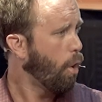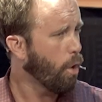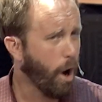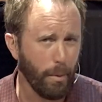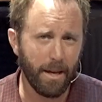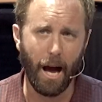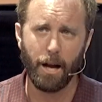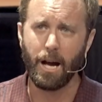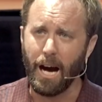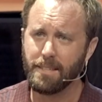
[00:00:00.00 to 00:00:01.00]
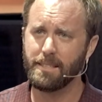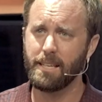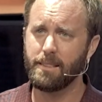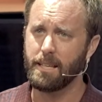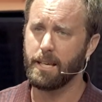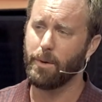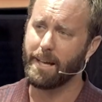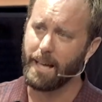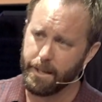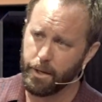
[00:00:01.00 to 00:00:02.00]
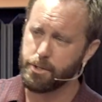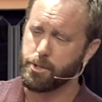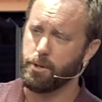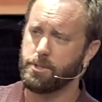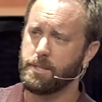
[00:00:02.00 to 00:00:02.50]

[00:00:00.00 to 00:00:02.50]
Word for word: Or are we constantly thinking, well, I got to go to church